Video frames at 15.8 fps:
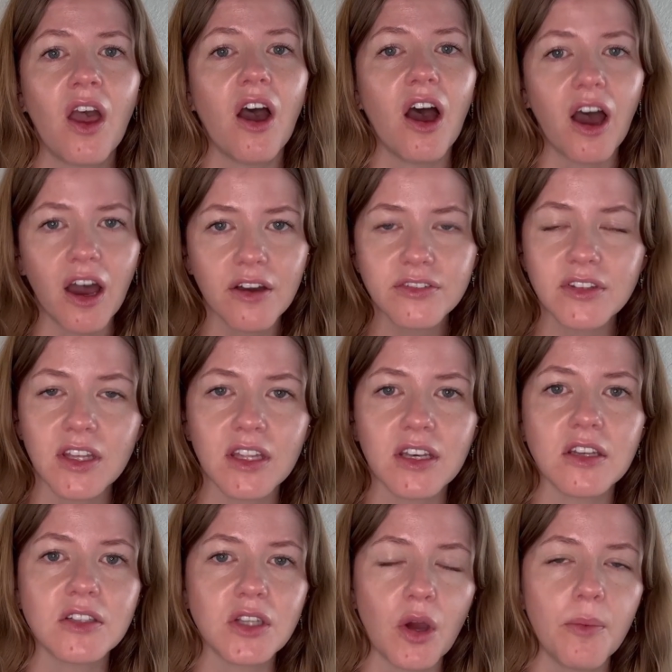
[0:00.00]

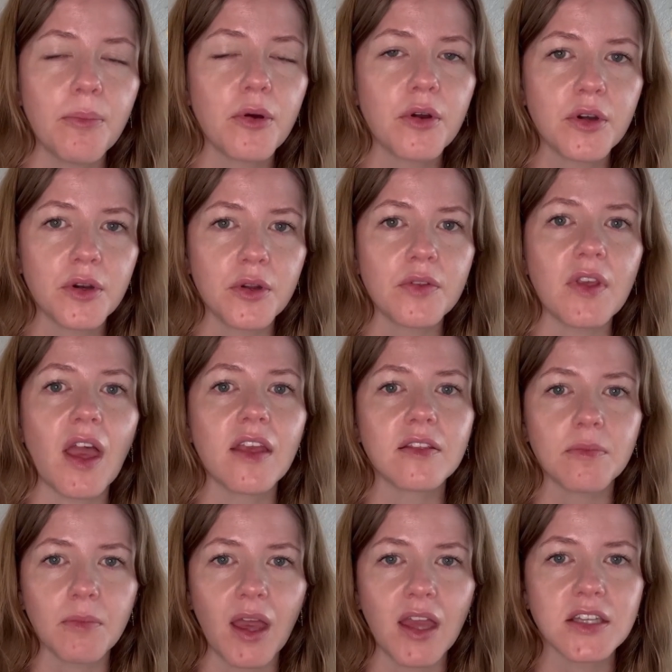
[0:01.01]
often don't produce as
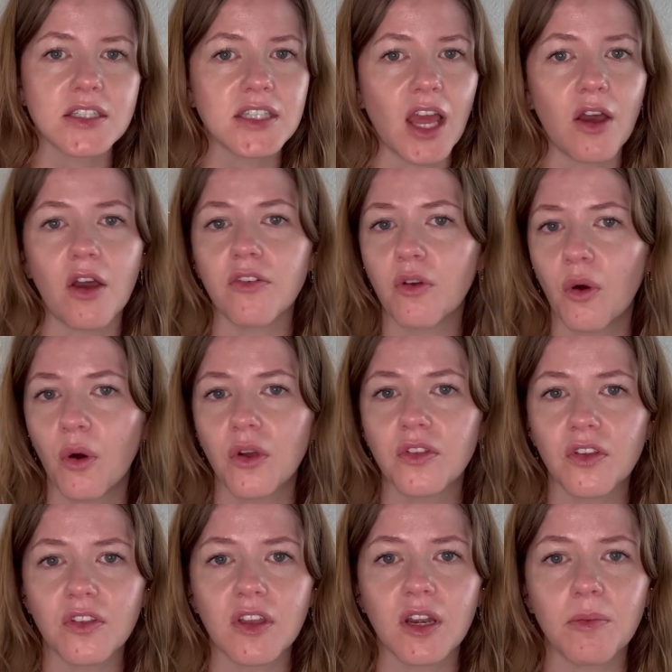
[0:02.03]
much. Now, of course,
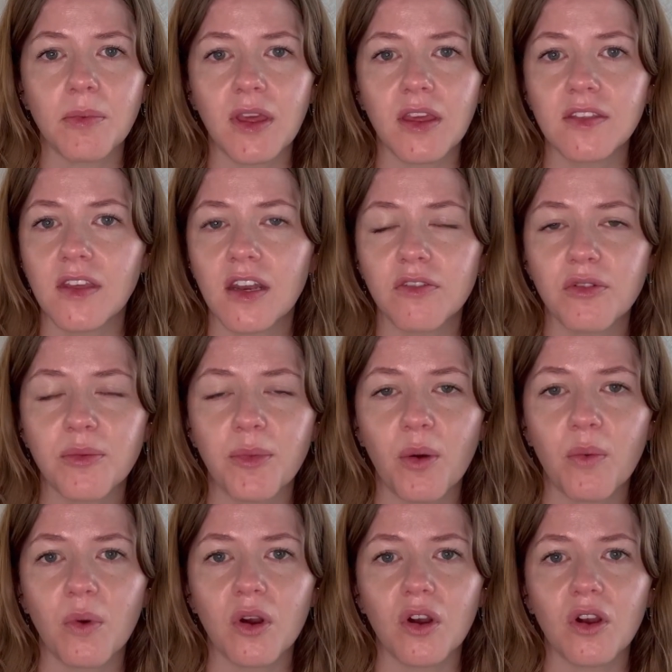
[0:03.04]
there's going to be a ton of remote
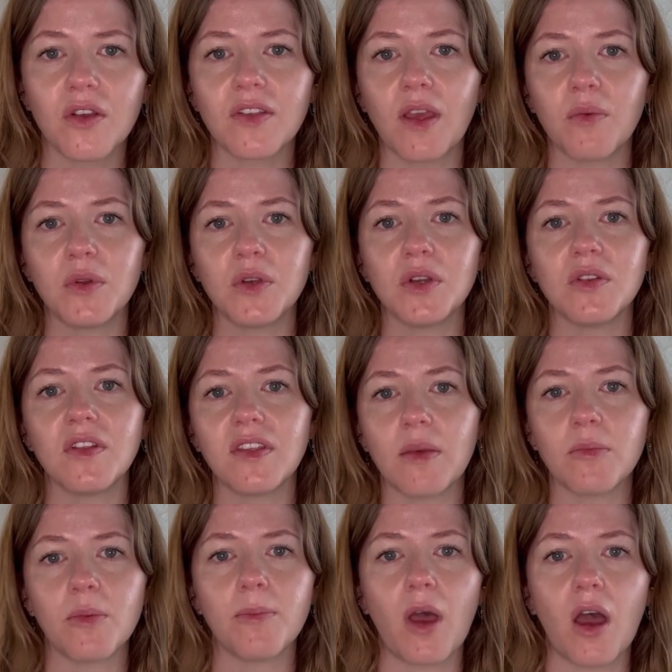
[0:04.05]
workers that would do the
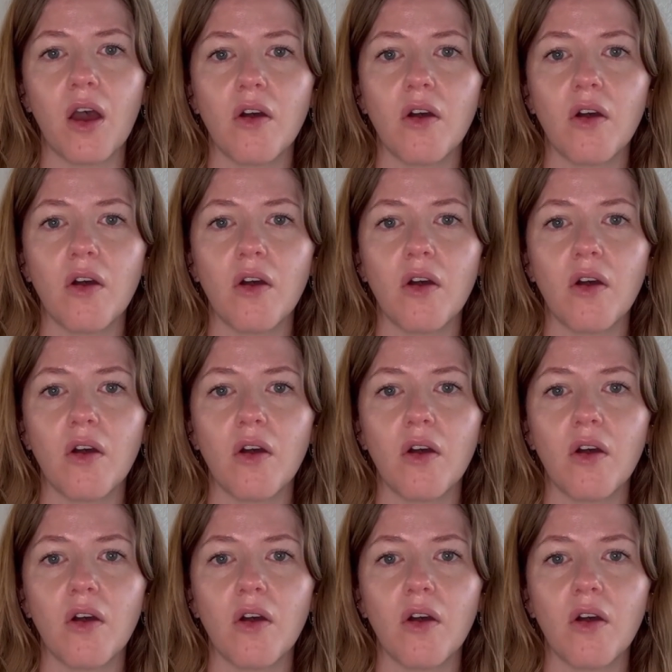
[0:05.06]
same amount